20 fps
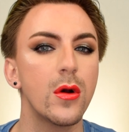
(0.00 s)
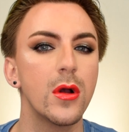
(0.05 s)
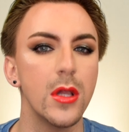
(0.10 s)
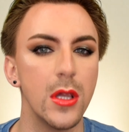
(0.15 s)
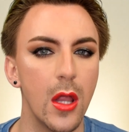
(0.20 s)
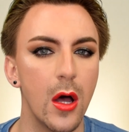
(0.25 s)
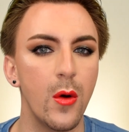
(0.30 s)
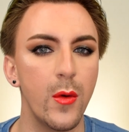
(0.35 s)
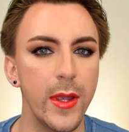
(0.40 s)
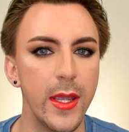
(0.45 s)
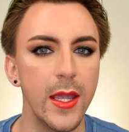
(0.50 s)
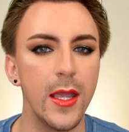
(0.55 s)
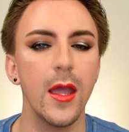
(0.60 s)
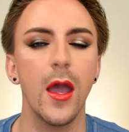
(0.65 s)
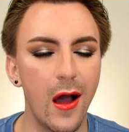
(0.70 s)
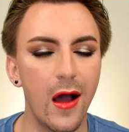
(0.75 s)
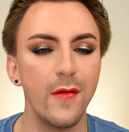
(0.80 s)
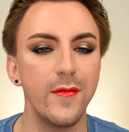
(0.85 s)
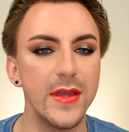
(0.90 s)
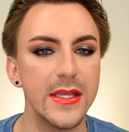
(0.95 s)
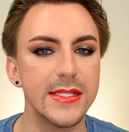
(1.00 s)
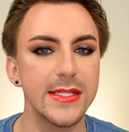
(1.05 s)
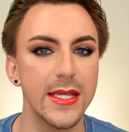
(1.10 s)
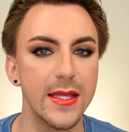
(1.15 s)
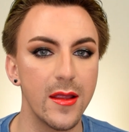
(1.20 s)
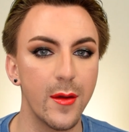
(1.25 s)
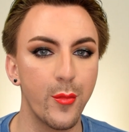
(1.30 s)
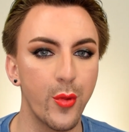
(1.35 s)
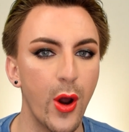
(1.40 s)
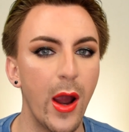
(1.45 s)
glowy. Obviously
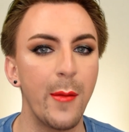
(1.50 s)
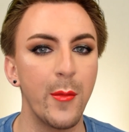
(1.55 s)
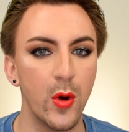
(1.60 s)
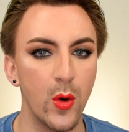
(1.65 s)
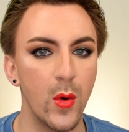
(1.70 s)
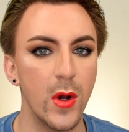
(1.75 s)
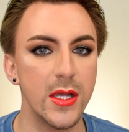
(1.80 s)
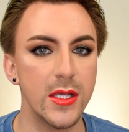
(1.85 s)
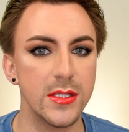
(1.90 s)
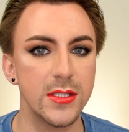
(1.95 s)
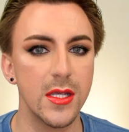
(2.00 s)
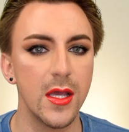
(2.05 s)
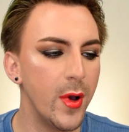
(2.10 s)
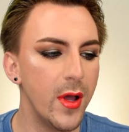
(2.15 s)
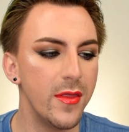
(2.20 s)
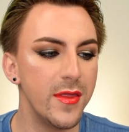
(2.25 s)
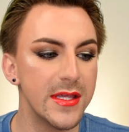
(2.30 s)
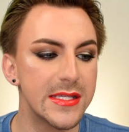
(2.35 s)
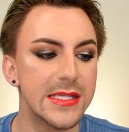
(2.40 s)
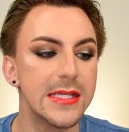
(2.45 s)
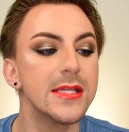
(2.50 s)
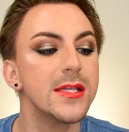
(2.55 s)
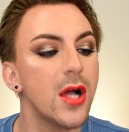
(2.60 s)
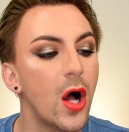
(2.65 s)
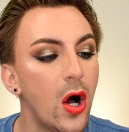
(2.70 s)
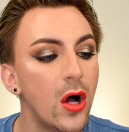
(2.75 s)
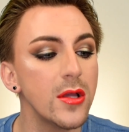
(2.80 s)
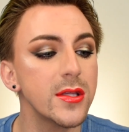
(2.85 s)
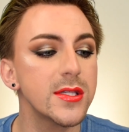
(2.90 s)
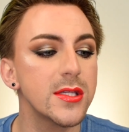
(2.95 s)
the primer was, but this is
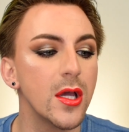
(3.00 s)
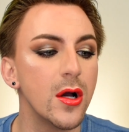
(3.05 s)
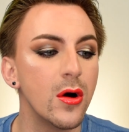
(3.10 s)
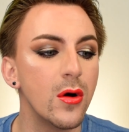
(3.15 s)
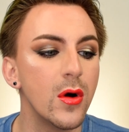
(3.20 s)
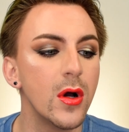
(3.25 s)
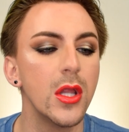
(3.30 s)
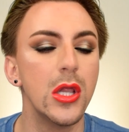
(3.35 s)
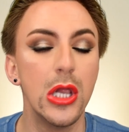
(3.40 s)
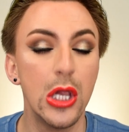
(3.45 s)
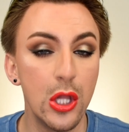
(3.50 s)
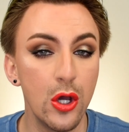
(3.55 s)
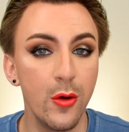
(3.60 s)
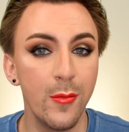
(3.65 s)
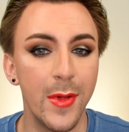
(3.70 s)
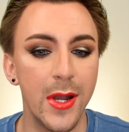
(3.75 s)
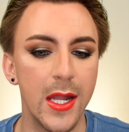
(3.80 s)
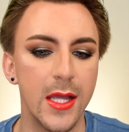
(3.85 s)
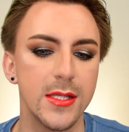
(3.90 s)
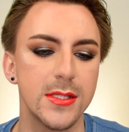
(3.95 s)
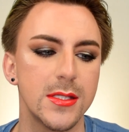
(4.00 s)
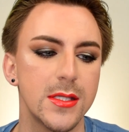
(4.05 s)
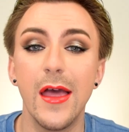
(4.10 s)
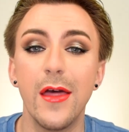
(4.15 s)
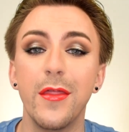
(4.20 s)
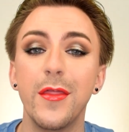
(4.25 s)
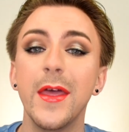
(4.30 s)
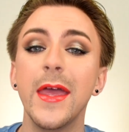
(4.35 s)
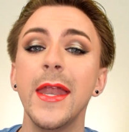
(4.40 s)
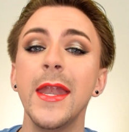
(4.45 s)
also luminous.
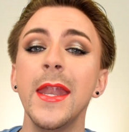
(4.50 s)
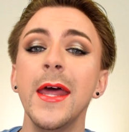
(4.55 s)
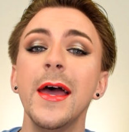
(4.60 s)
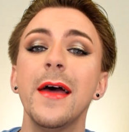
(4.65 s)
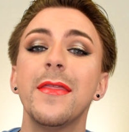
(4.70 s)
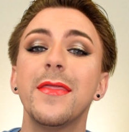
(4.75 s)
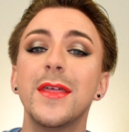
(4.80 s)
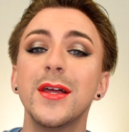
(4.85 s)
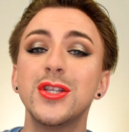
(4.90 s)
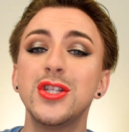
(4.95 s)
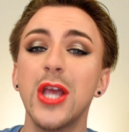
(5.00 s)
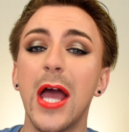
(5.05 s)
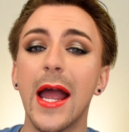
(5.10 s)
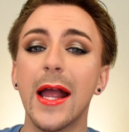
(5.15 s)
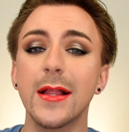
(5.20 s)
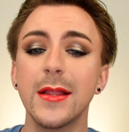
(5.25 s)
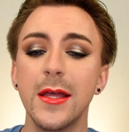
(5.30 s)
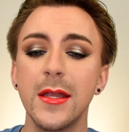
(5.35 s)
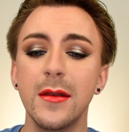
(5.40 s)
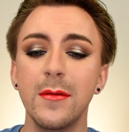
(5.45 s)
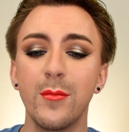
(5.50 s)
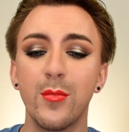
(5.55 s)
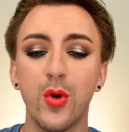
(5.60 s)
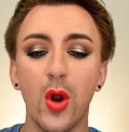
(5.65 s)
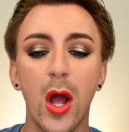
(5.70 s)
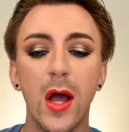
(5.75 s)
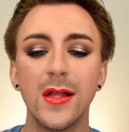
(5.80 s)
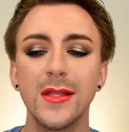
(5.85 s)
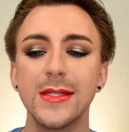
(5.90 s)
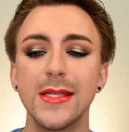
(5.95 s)
Then the Jaclyn
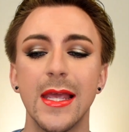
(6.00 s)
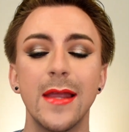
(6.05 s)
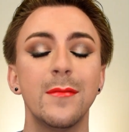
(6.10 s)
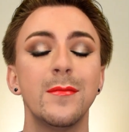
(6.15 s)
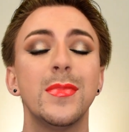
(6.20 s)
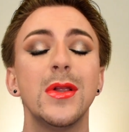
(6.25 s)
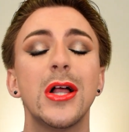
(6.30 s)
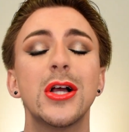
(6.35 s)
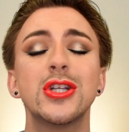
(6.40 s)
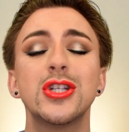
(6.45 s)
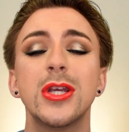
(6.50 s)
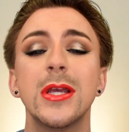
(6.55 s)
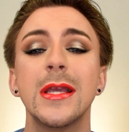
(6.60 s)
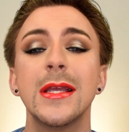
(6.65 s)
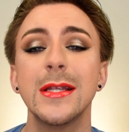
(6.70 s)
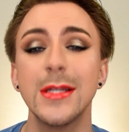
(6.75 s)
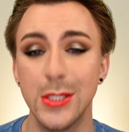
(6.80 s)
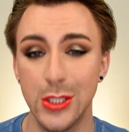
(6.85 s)
Bronze and Blushing